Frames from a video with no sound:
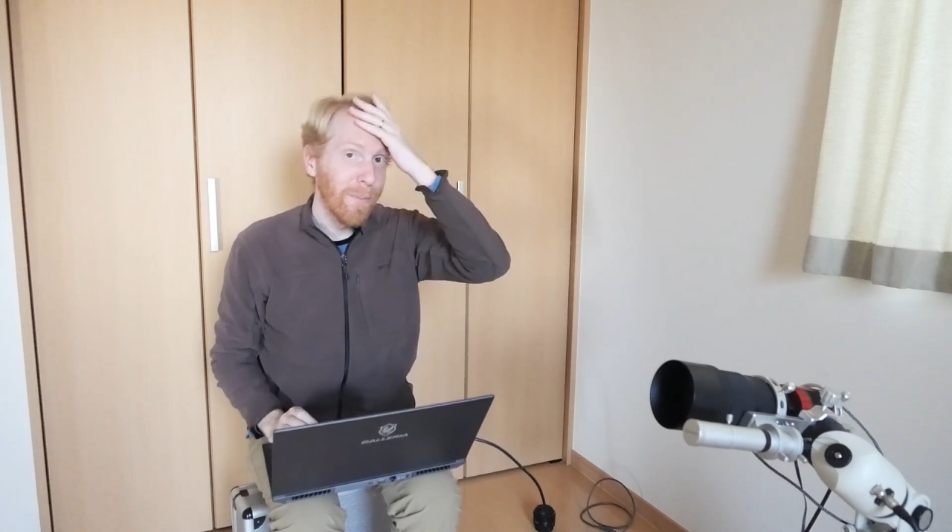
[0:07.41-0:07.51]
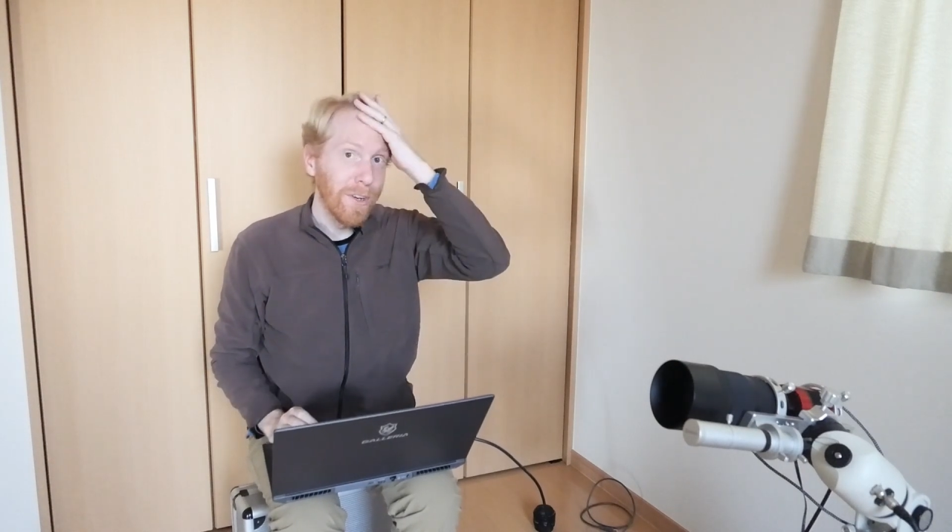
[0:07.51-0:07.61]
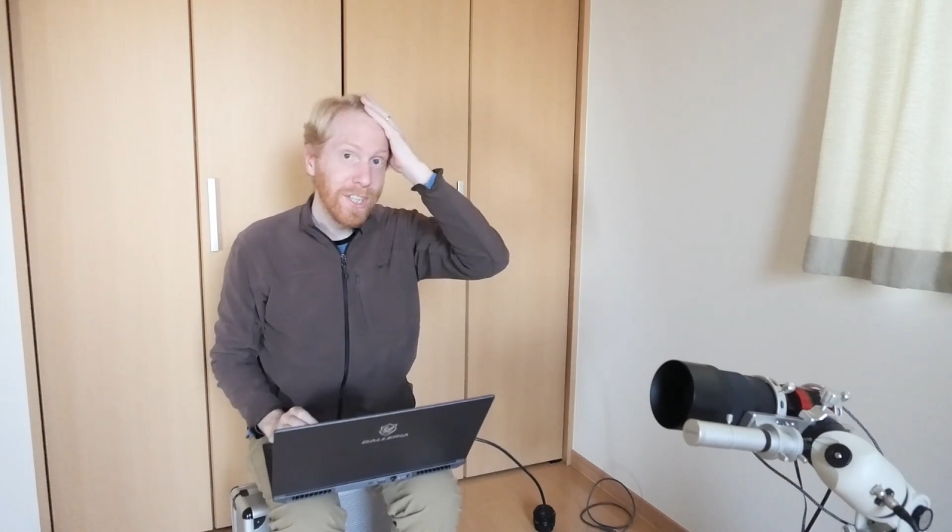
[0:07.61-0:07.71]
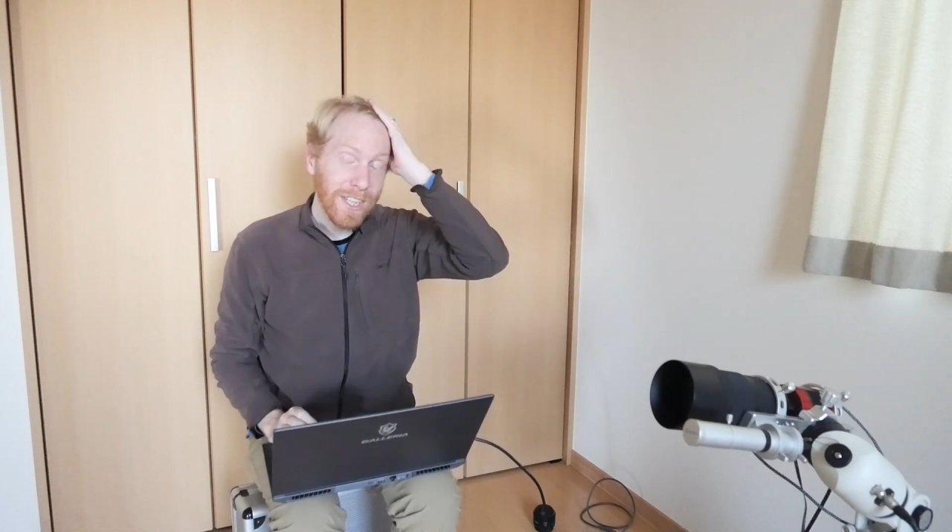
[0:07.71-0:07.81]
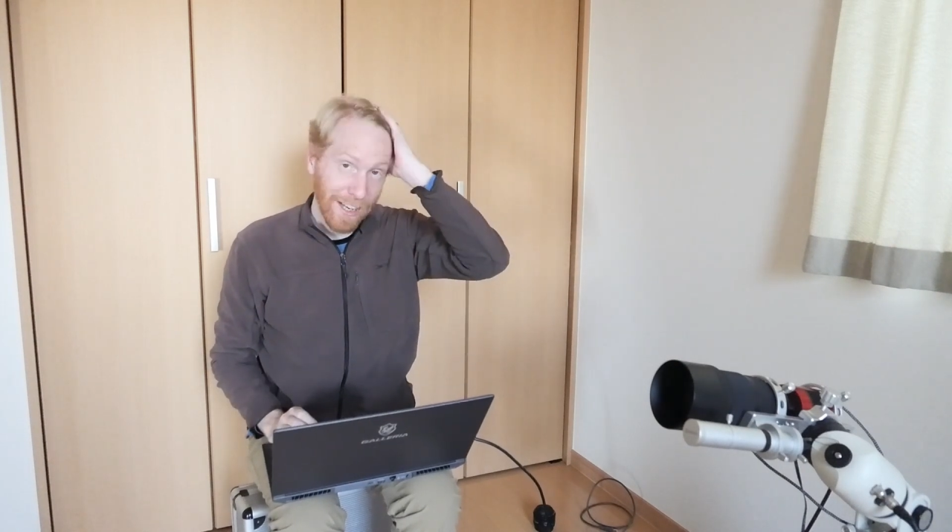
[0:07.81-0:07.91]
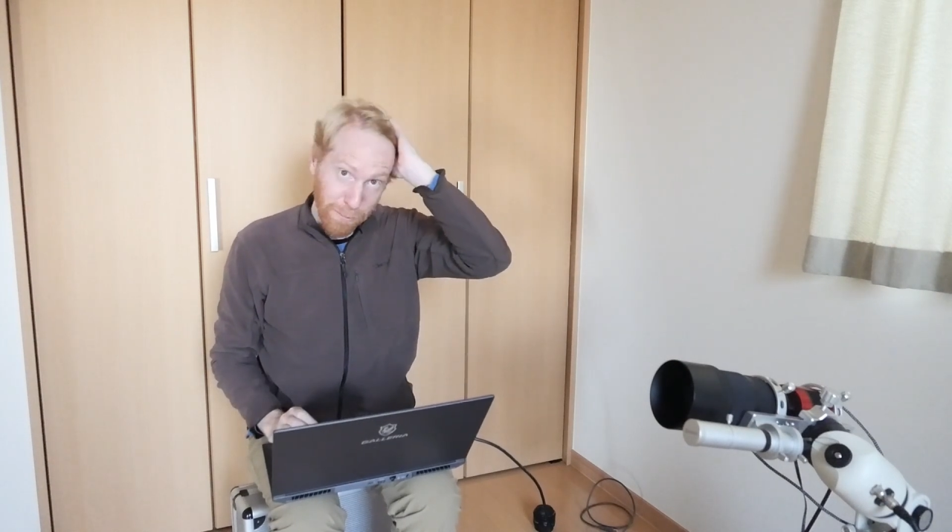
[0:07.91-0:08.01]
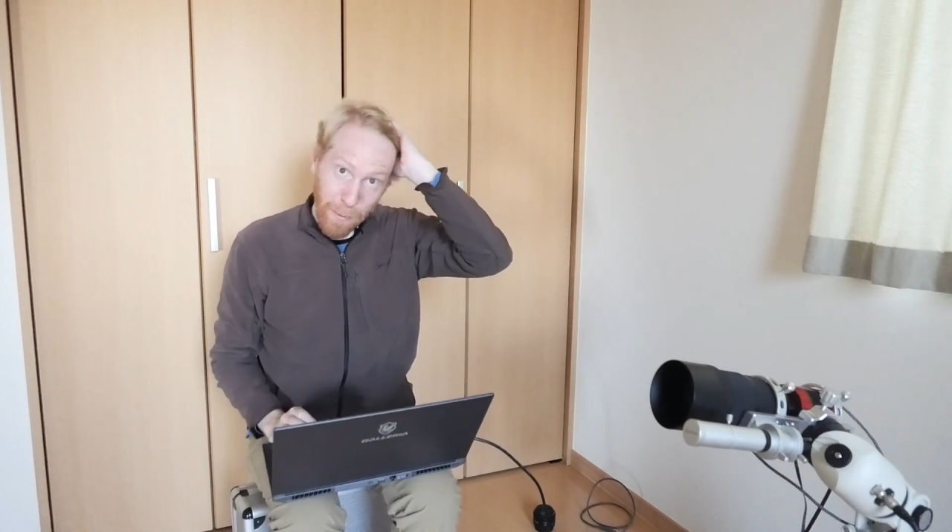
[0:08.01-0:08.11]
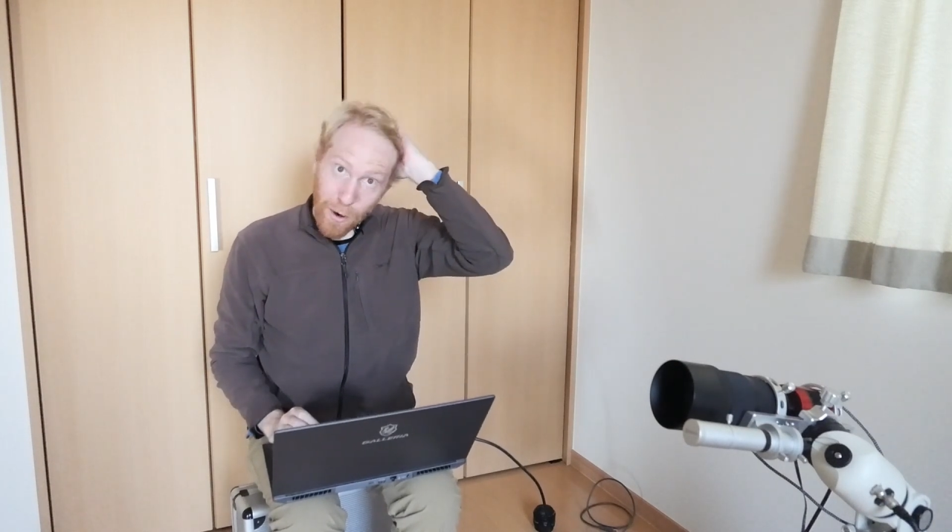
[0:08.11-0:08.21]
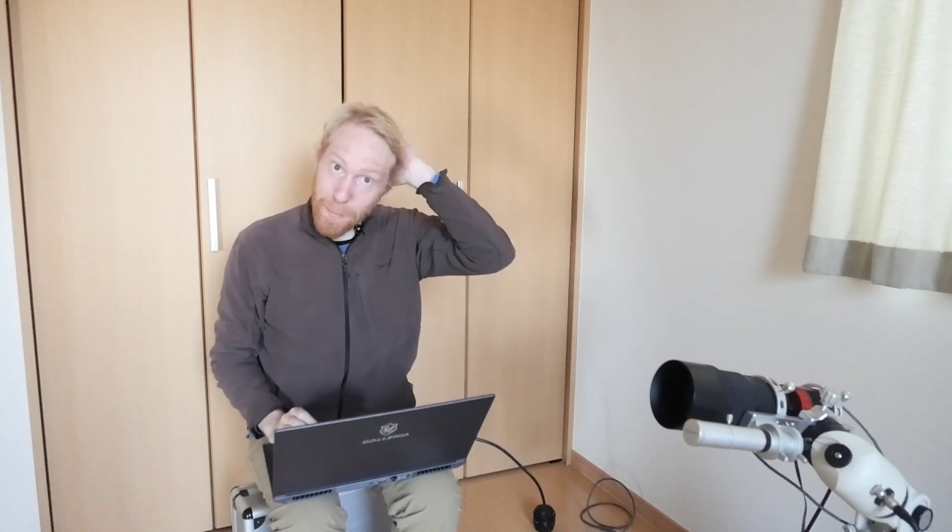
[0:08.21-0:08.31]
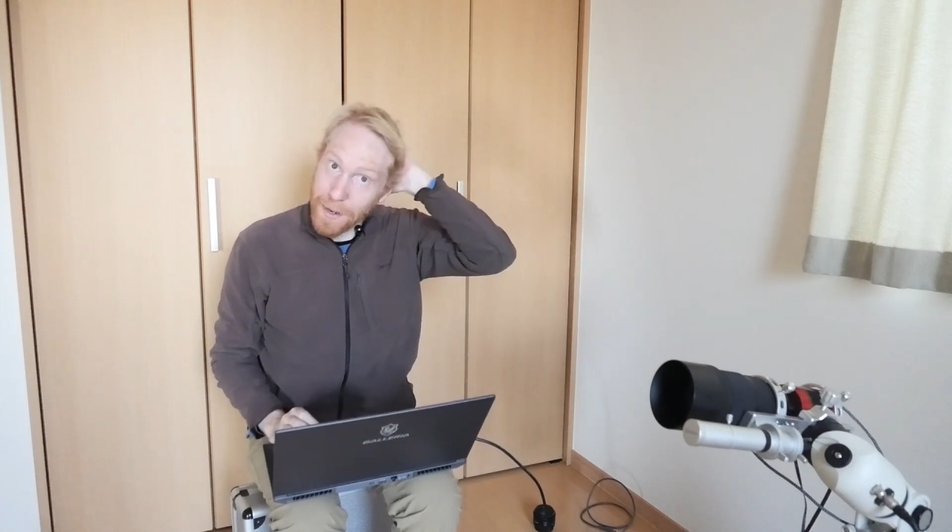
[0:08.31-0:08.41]
much
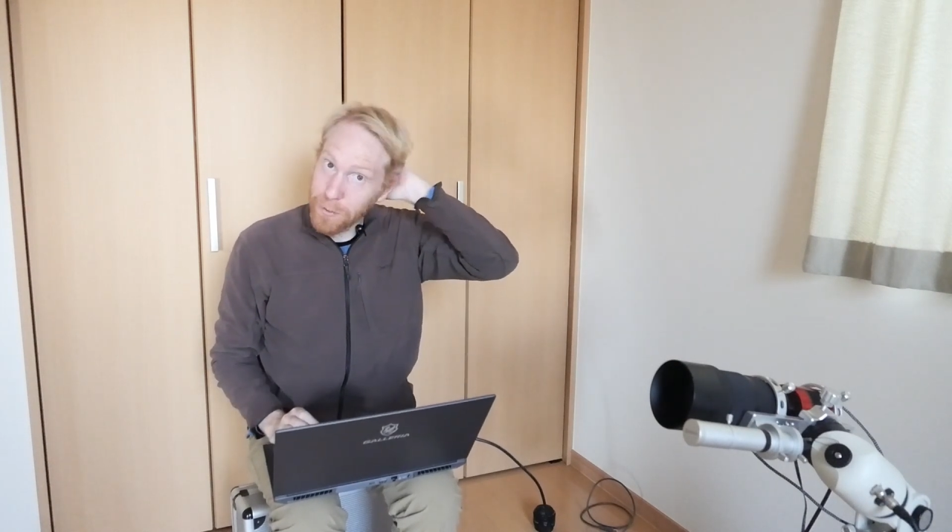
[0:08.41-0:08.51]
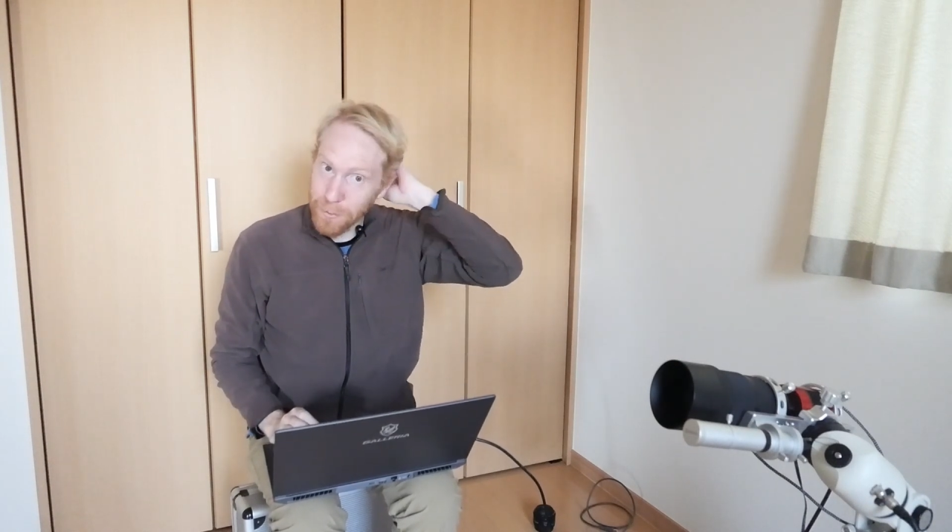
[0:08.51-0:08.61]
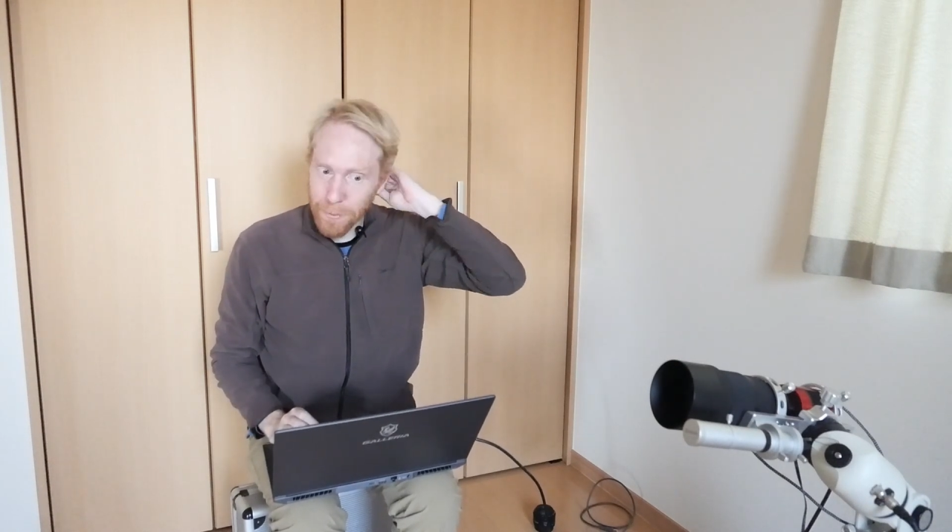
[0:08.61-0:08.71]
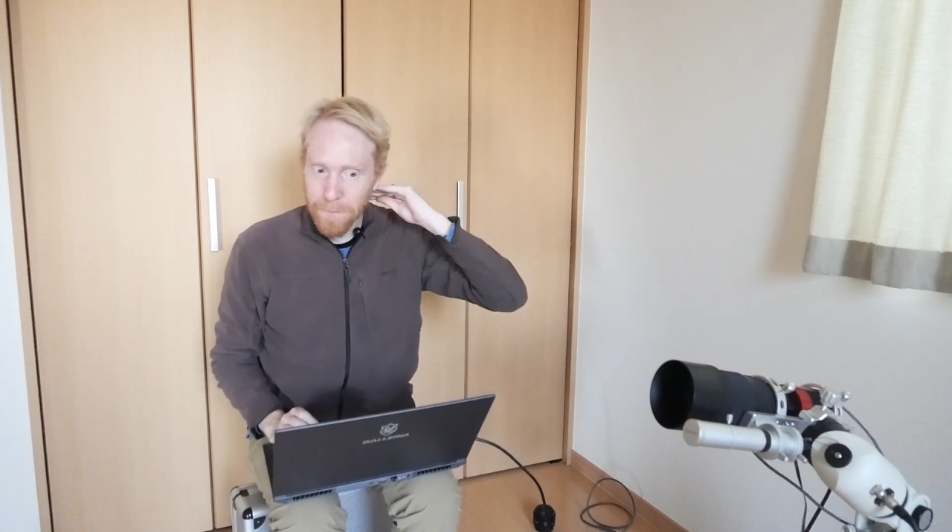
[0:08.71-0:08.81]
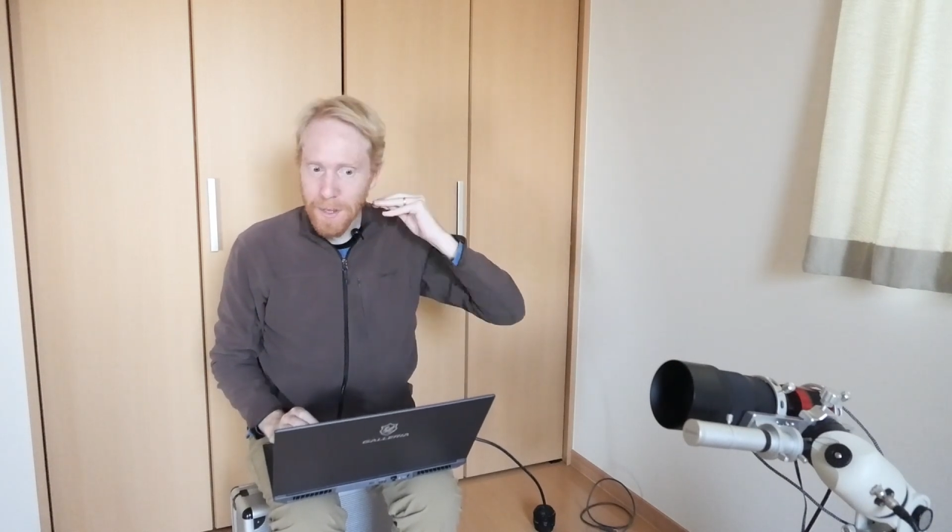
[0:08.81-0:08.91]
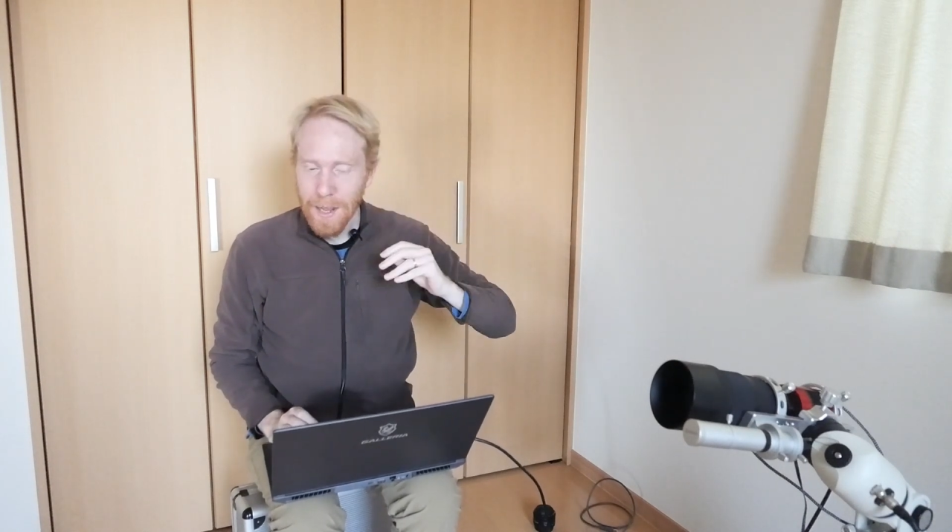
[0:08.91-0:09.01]
experimental.